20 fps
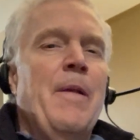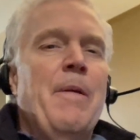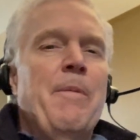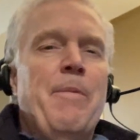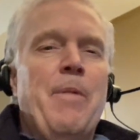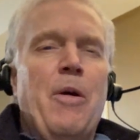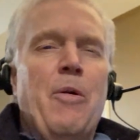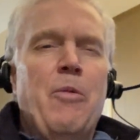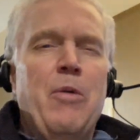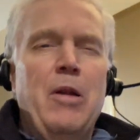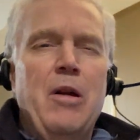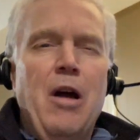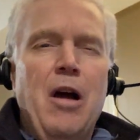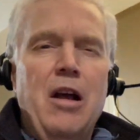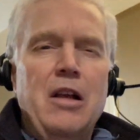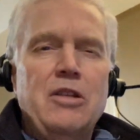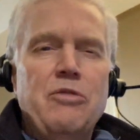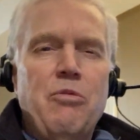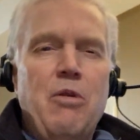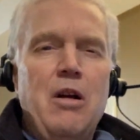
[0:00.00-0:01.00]
But when
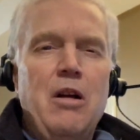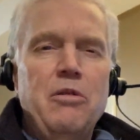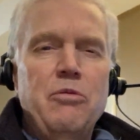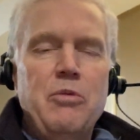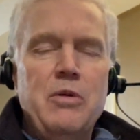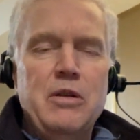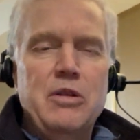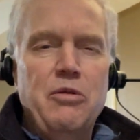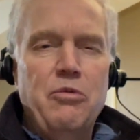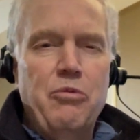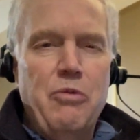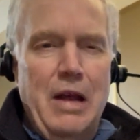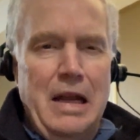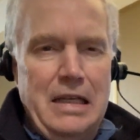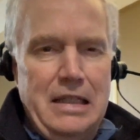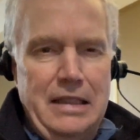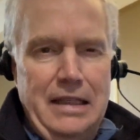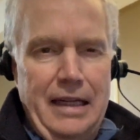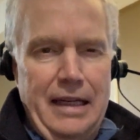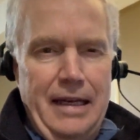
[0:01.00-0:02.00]
Oswald was
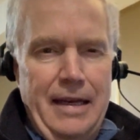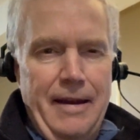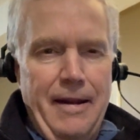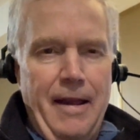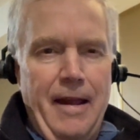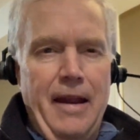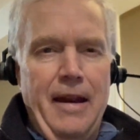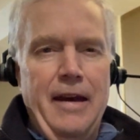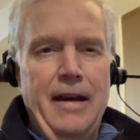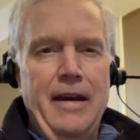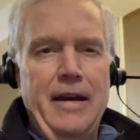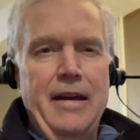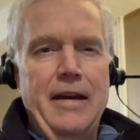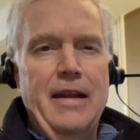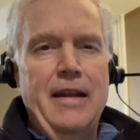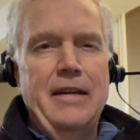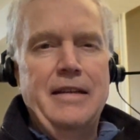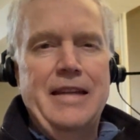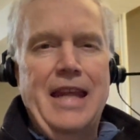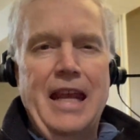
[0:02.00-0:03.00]
arrested and
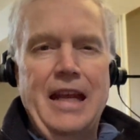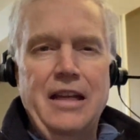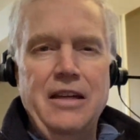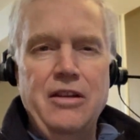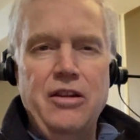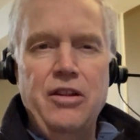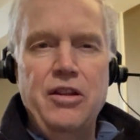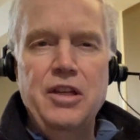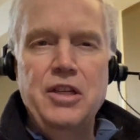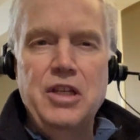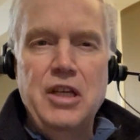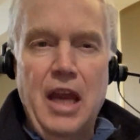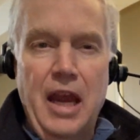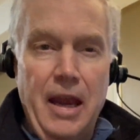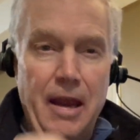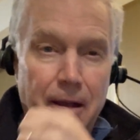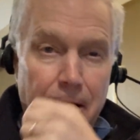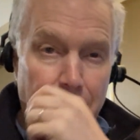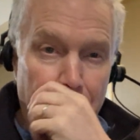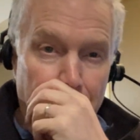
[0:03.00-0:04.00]
taken to the
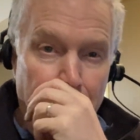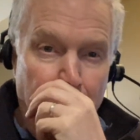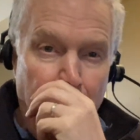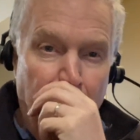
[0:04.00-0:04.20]
jail